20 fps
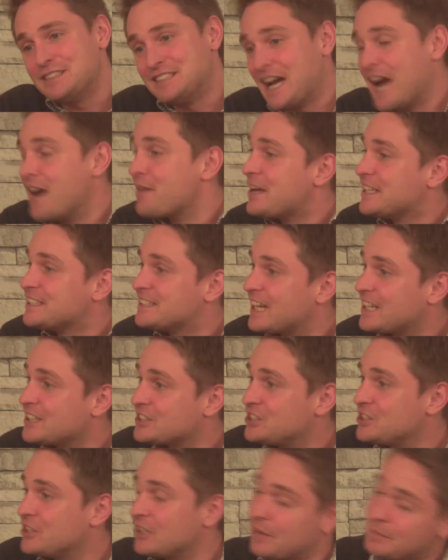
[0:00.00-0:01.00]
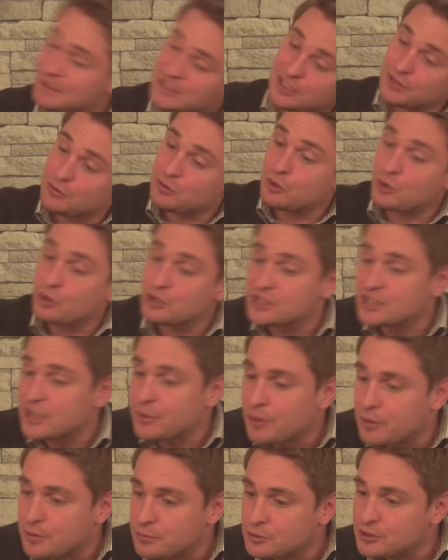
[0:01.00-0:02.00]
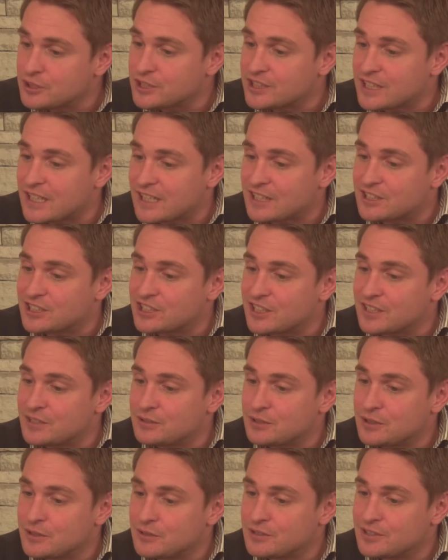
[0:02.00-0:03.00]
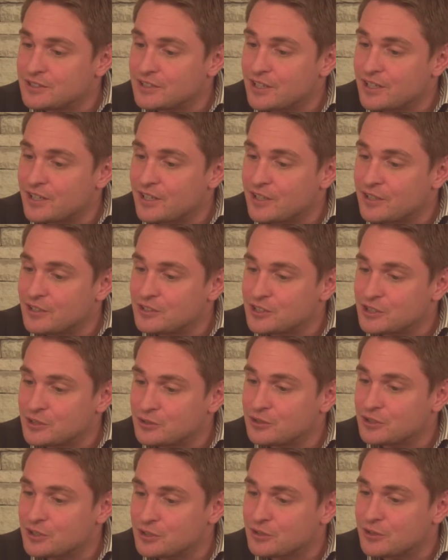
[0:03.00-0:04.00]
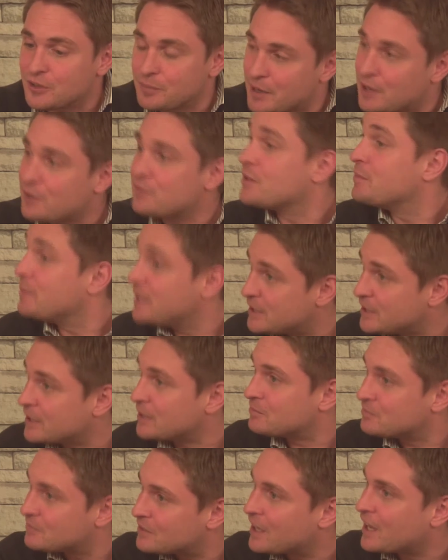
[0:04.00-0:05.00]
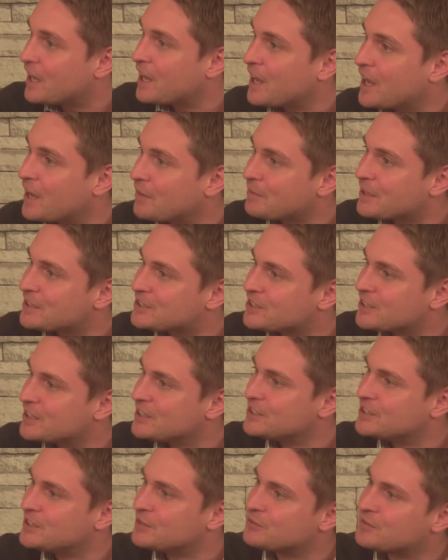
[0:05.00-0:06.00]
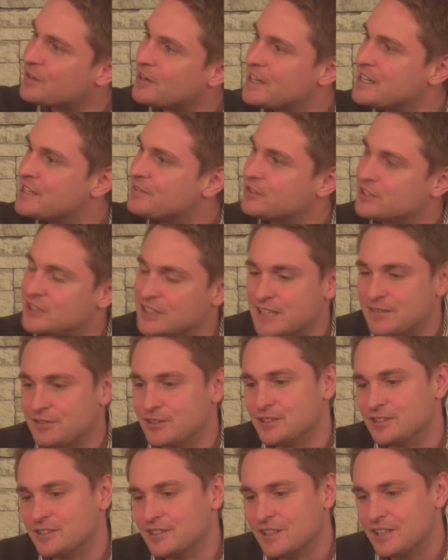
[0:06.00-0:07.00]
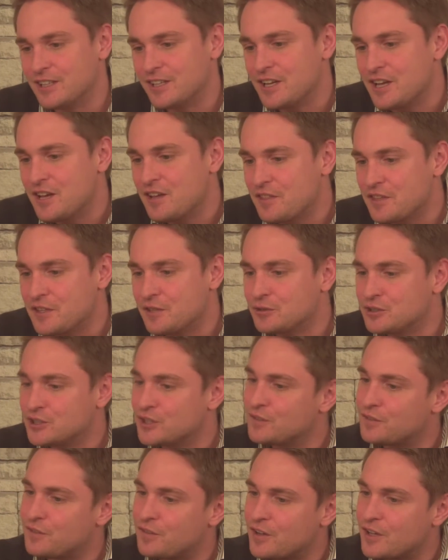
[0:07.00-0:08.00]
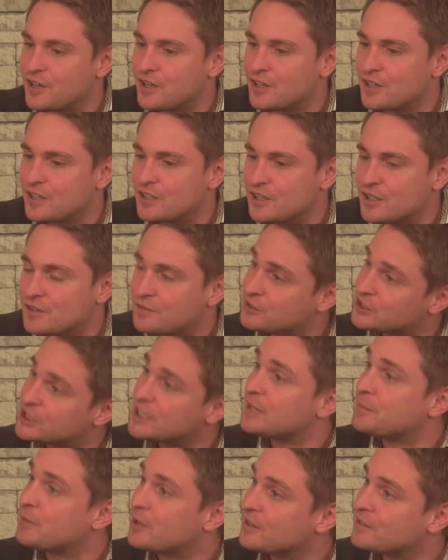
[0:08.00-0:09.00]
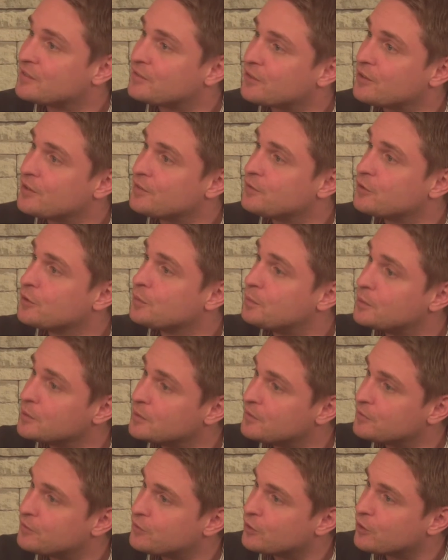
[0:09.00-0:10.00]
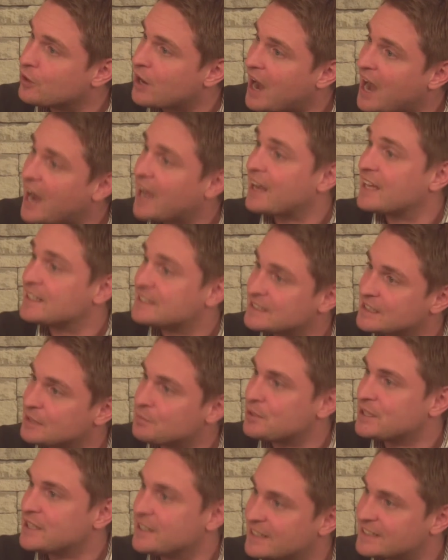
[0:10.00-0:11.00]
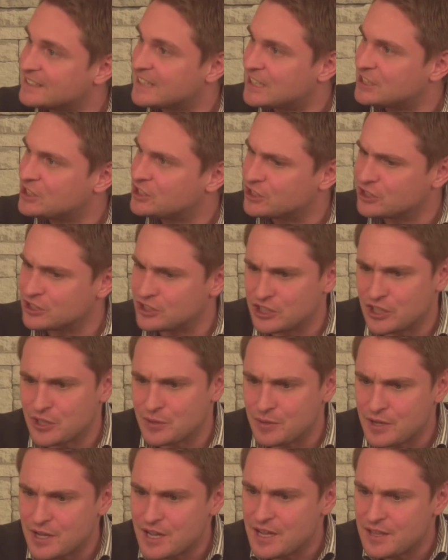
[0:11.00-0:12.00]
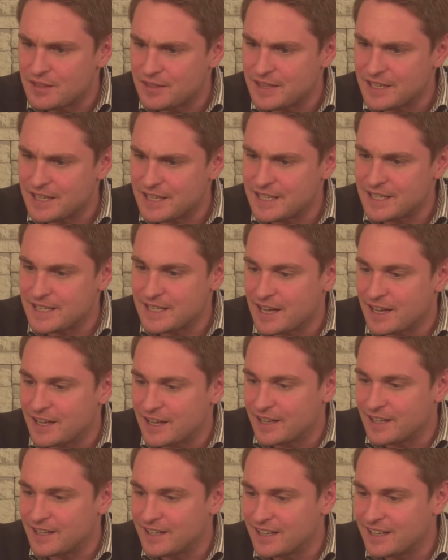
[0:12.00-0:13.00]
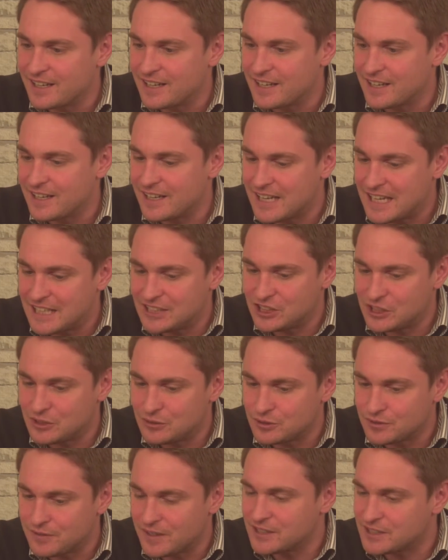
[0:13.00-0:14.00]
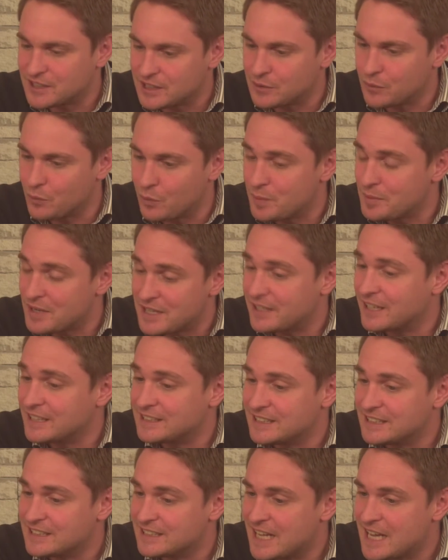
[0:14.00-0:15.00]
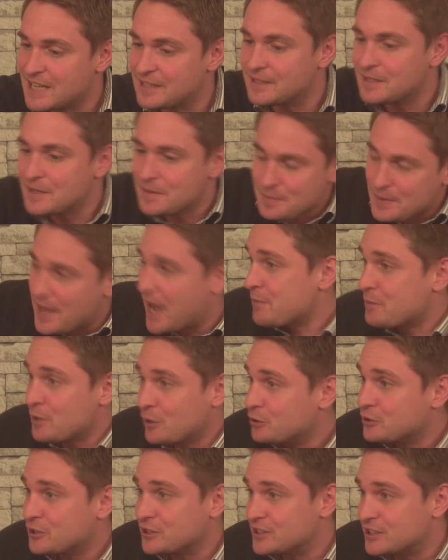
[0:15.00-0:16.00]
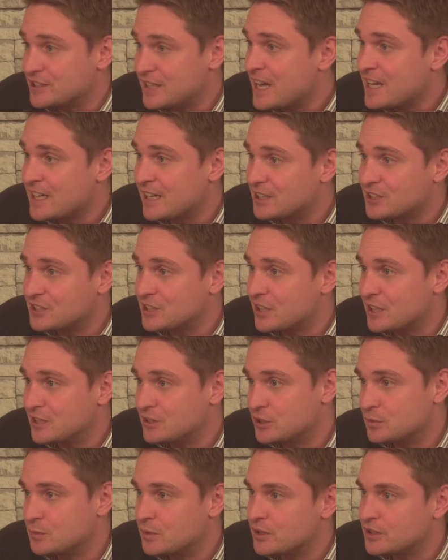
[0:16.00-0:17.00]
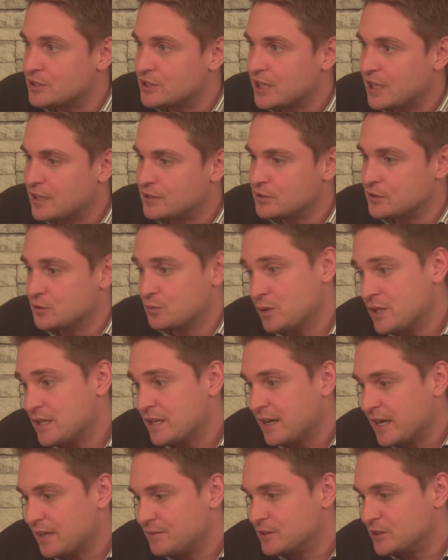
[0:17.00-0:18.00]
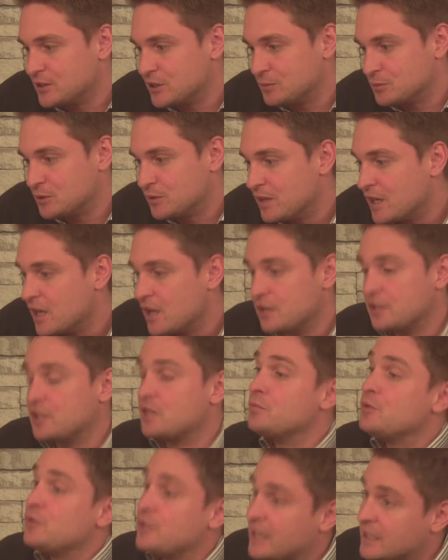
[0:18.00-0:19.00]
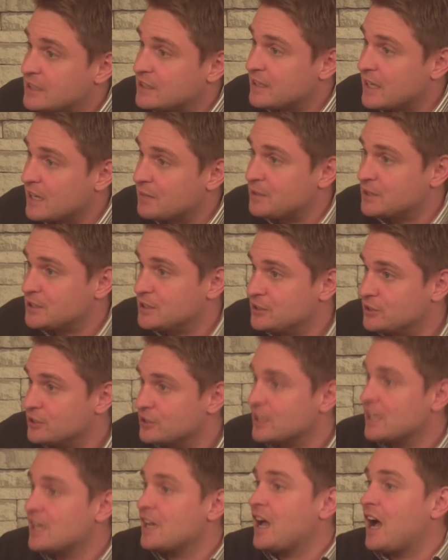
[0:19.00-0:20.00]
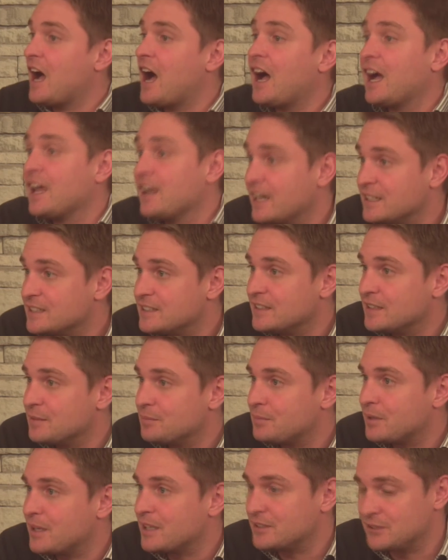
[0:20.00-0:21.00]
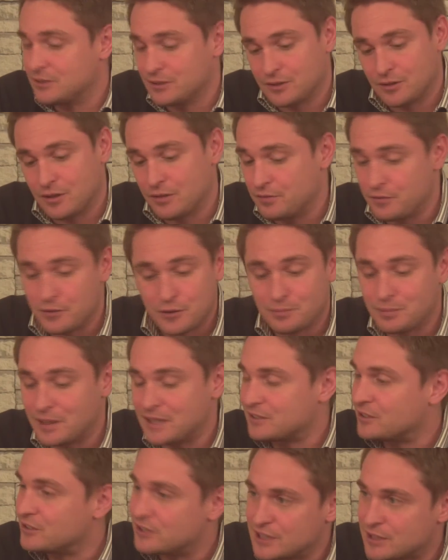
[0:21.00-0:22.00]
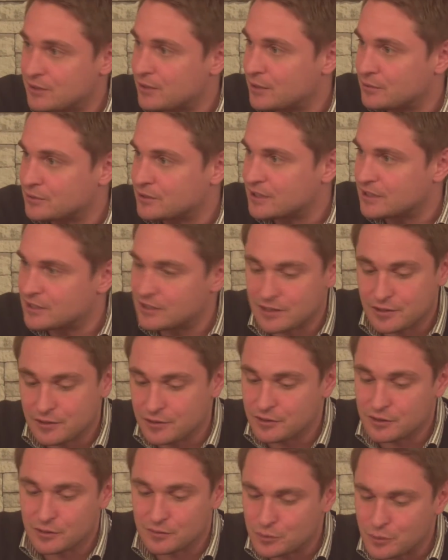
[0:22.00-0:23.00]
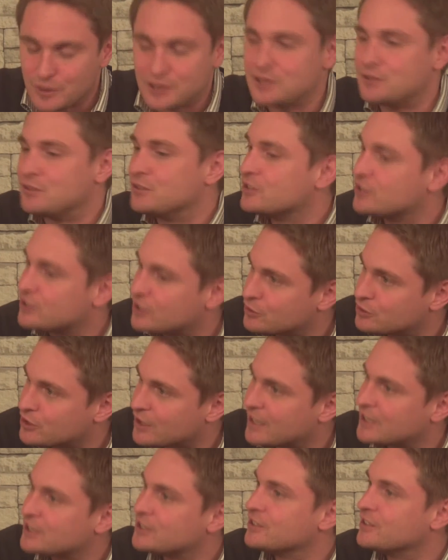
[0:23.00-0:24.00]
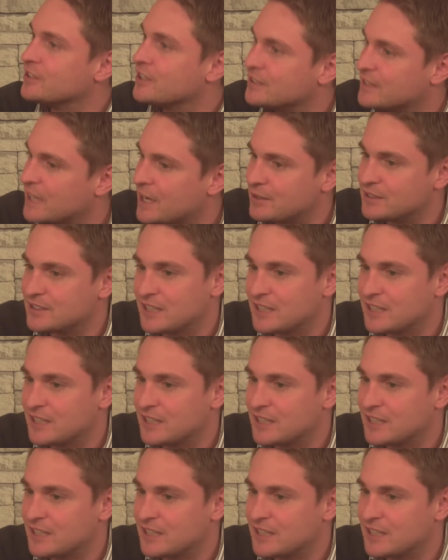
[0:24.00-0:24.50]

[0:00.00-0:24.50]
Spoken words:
direct action. I mean, she would also, I would say, actually, she understood the power of the media. Actually, she was very innovative, and the use of cinema for highlighting and bringing attention to the issues facing women in 1910. And we look at today, actually, and some of the challenges we have in terms of communicating our messages, highlighting the impact of food banks and 0 hours, the use of Twitter and social action and direct